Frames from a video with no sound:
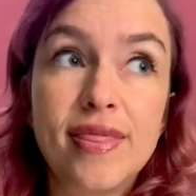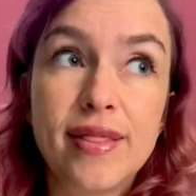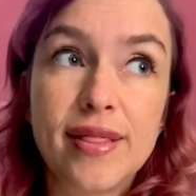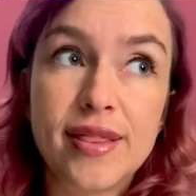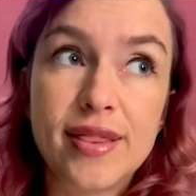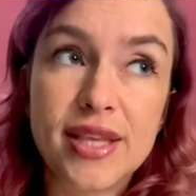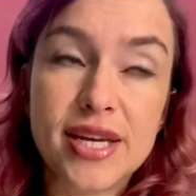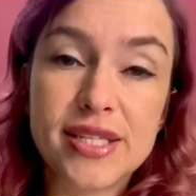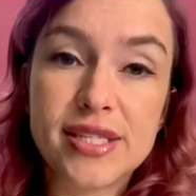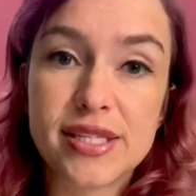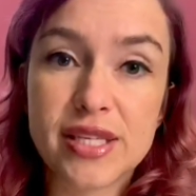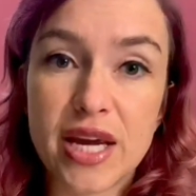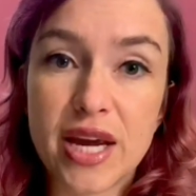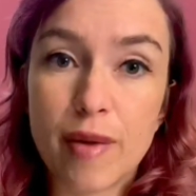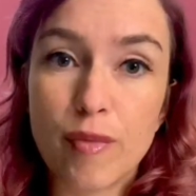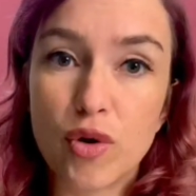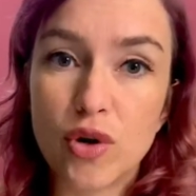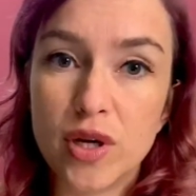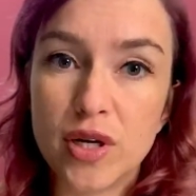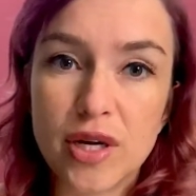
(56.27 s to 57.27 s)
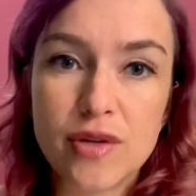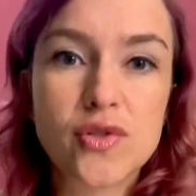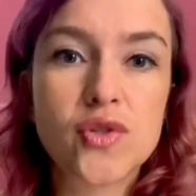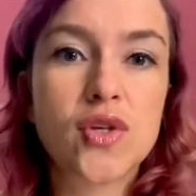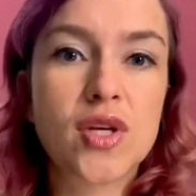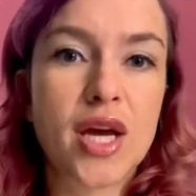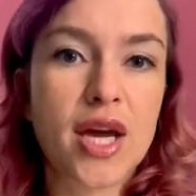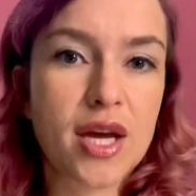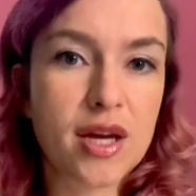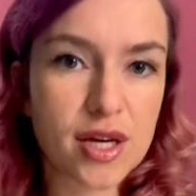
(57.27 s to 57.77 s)
this thing I'm going to announce
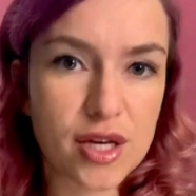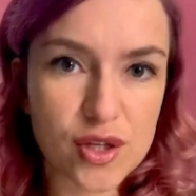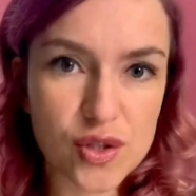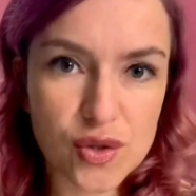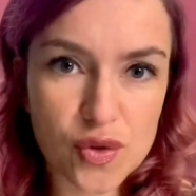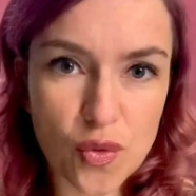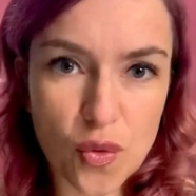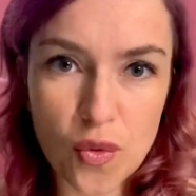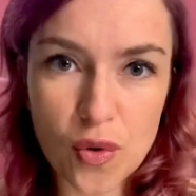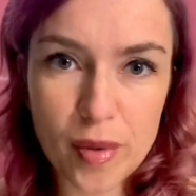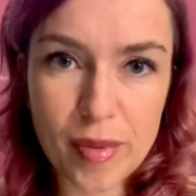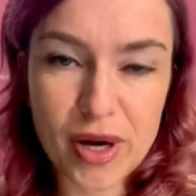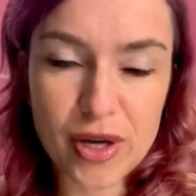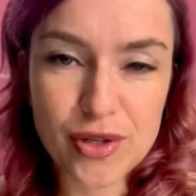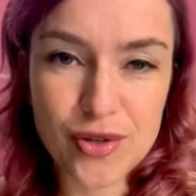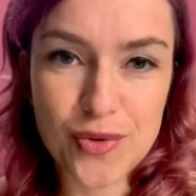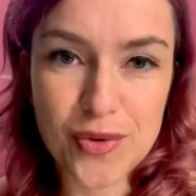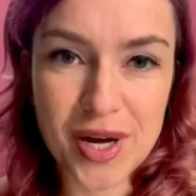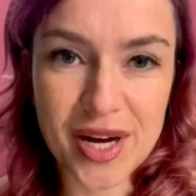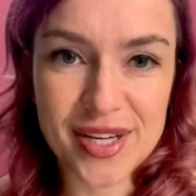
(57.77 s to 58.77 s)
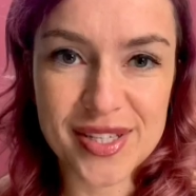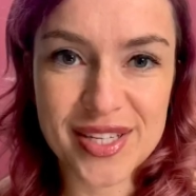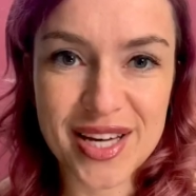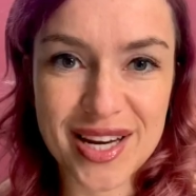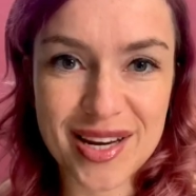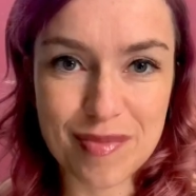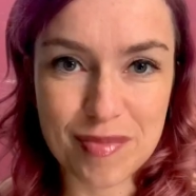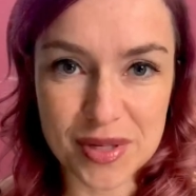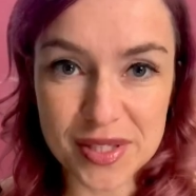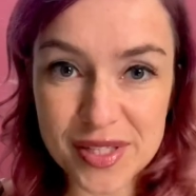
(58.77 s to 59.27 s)
today is all about you guys
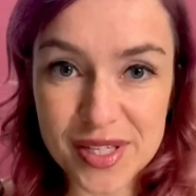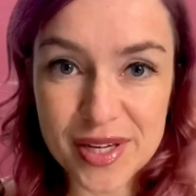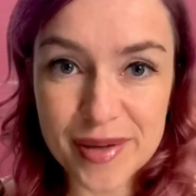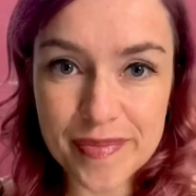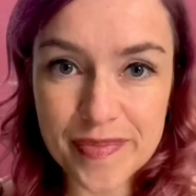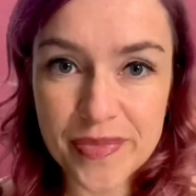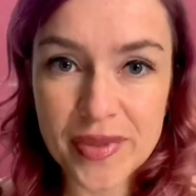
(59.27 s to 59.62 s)
getting busy